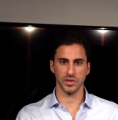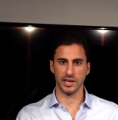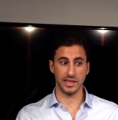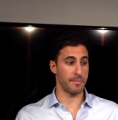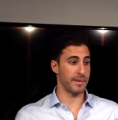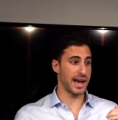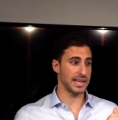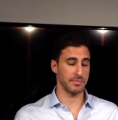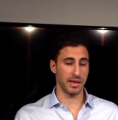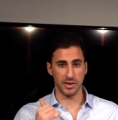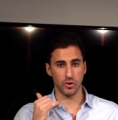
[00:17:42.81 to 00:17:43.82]
In the
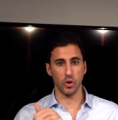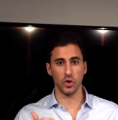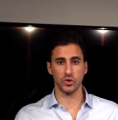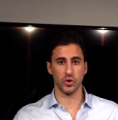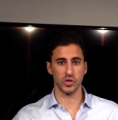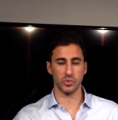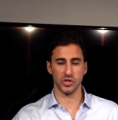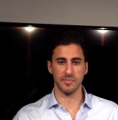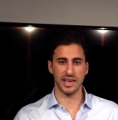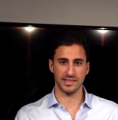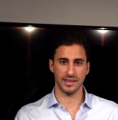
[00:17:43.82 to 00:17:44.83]
past, maybe cold calls was
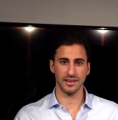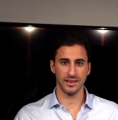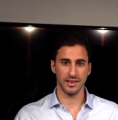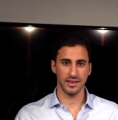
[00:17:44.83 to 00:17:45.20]
amazing